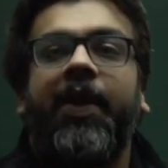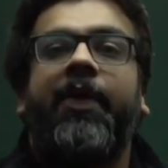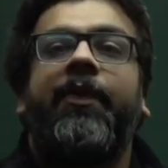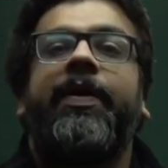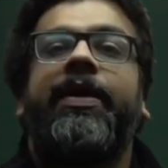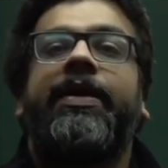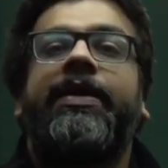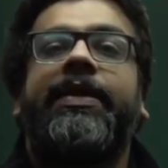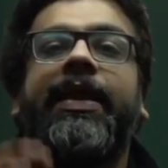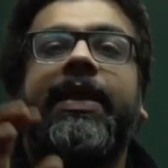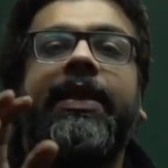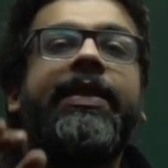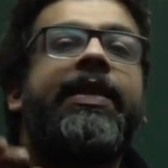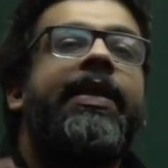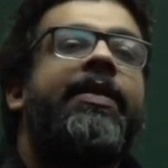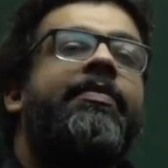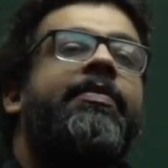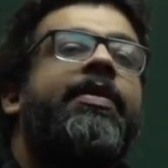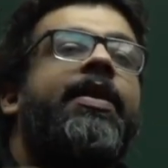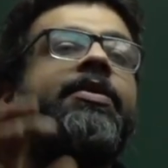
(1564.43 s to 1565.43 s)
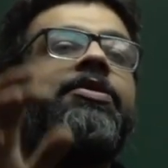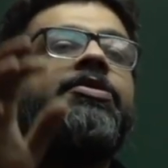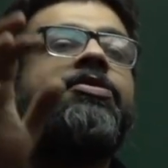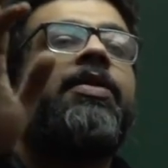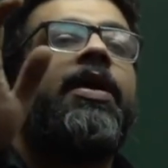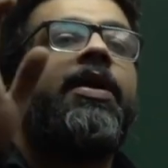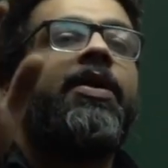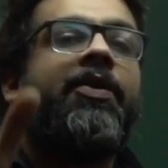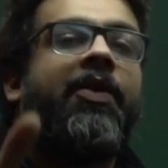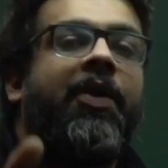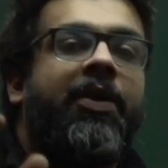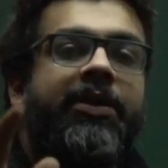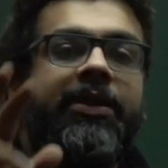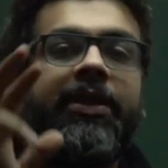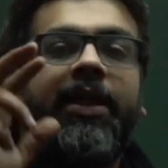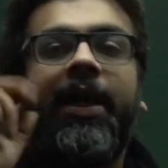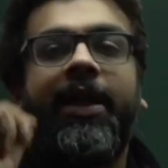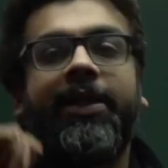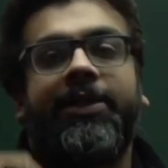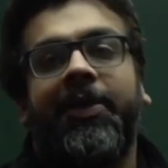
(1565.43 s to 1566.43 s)
We tell them that you are not
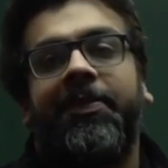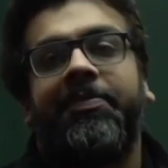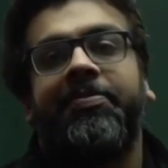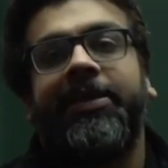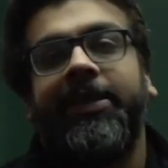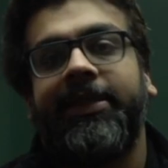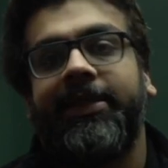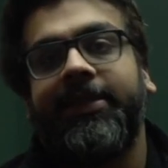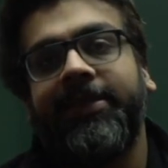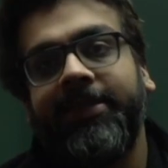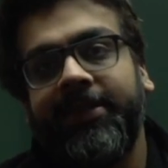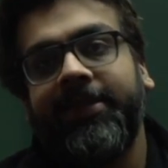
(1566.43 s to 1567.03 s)
adopted.